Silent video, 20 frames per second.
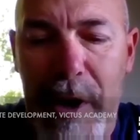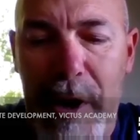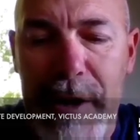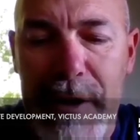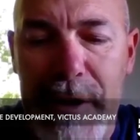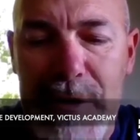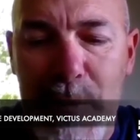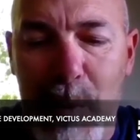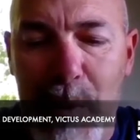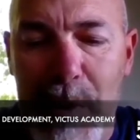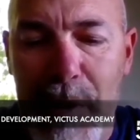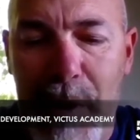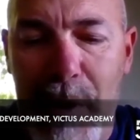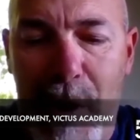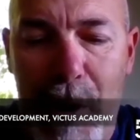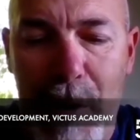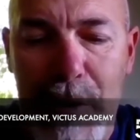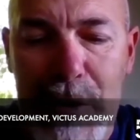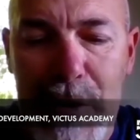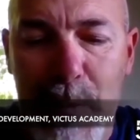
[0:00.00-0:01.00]
is one of the
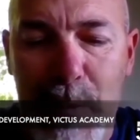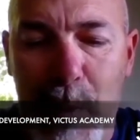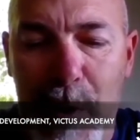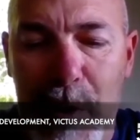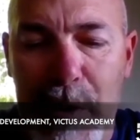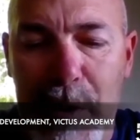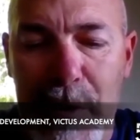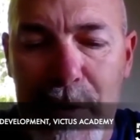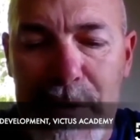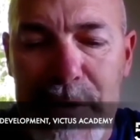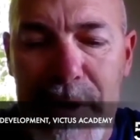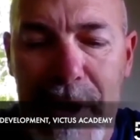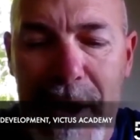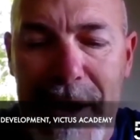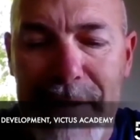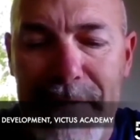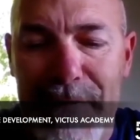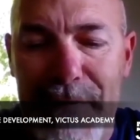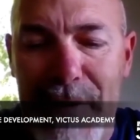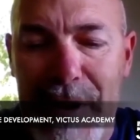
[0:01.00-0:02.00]
hardest workers
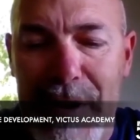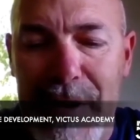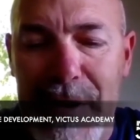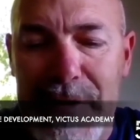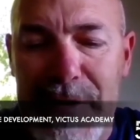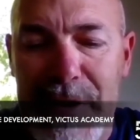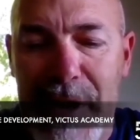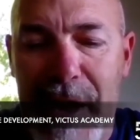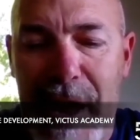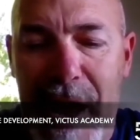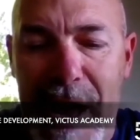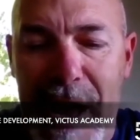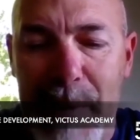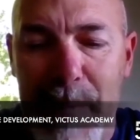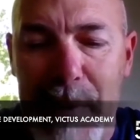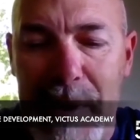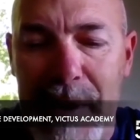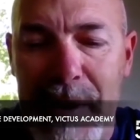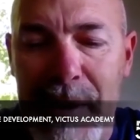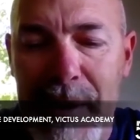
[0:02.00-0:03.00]
at Victus
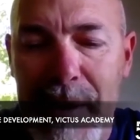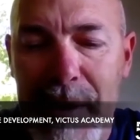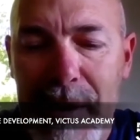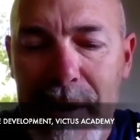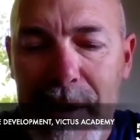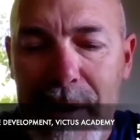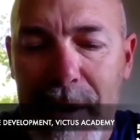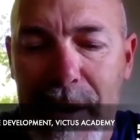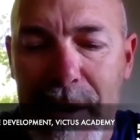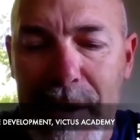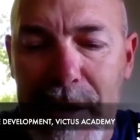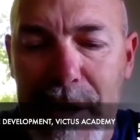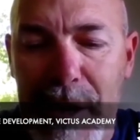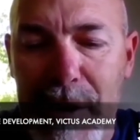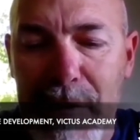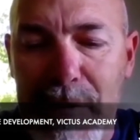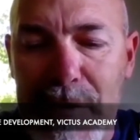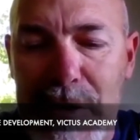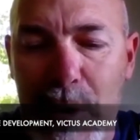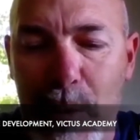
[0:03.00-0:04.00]
Academy.
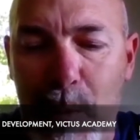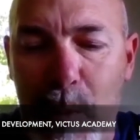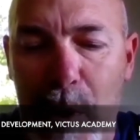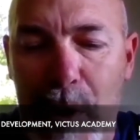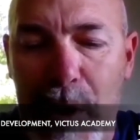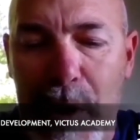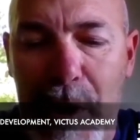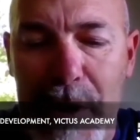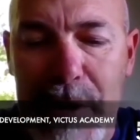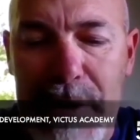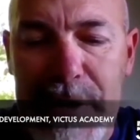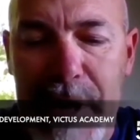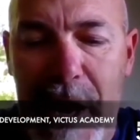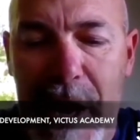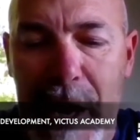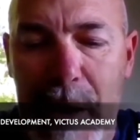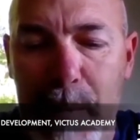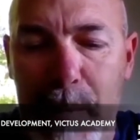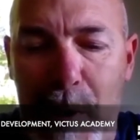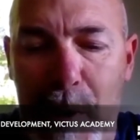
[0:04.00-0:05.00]
Continues to work on his
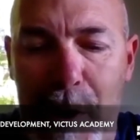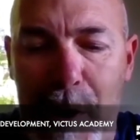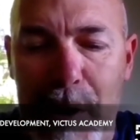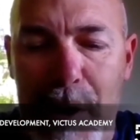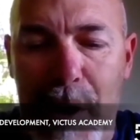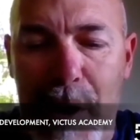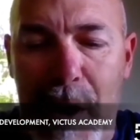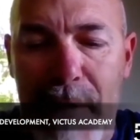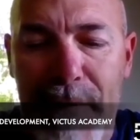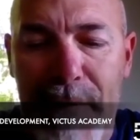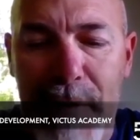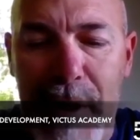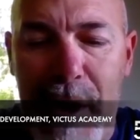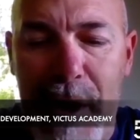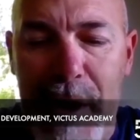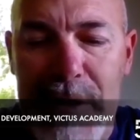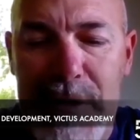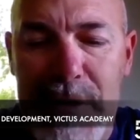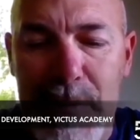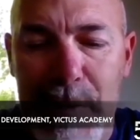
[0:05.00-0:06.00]
game on and off the
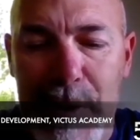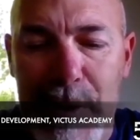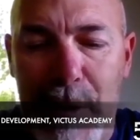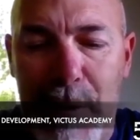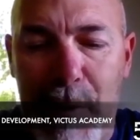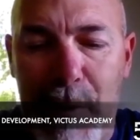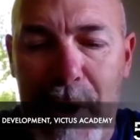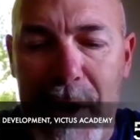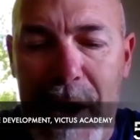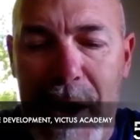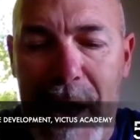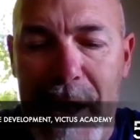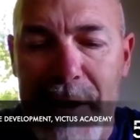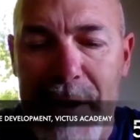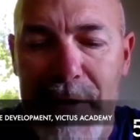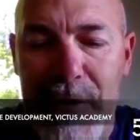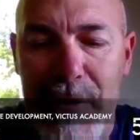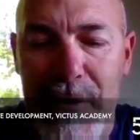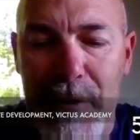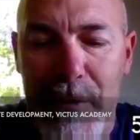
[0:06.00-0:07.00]
ice with a great
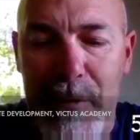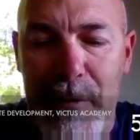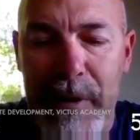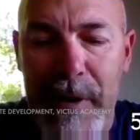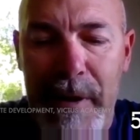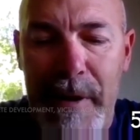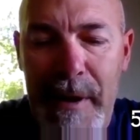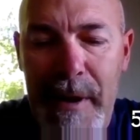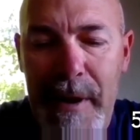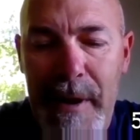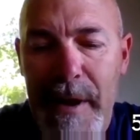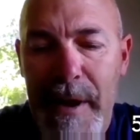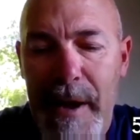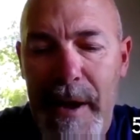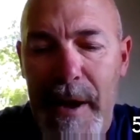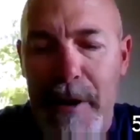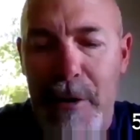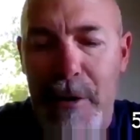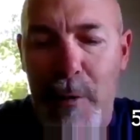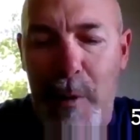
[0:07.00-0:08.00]
attitude.
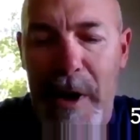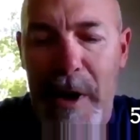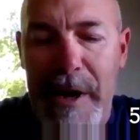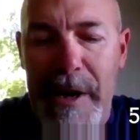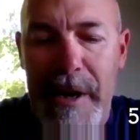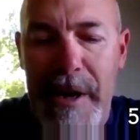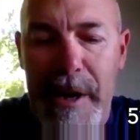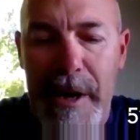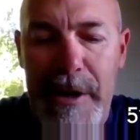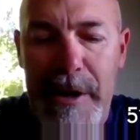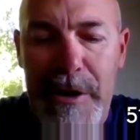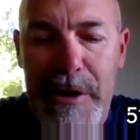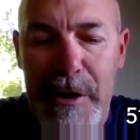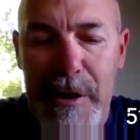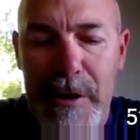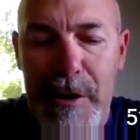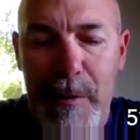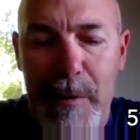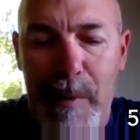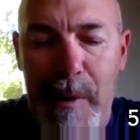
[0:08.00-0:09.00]
Great addition
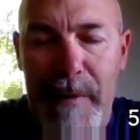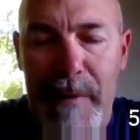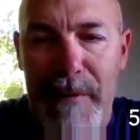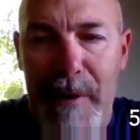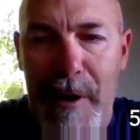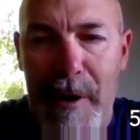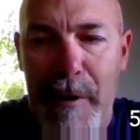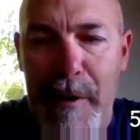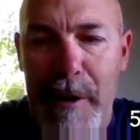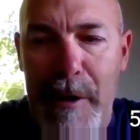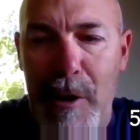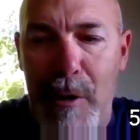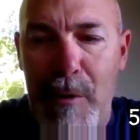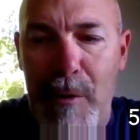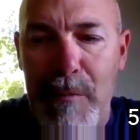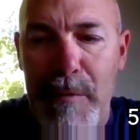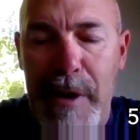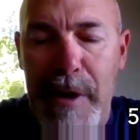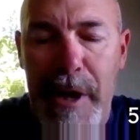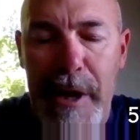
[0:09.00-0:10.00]
to our very
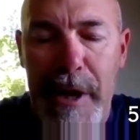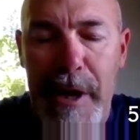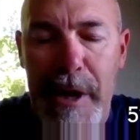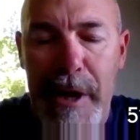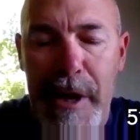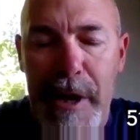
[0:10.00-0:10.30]
own Kitchener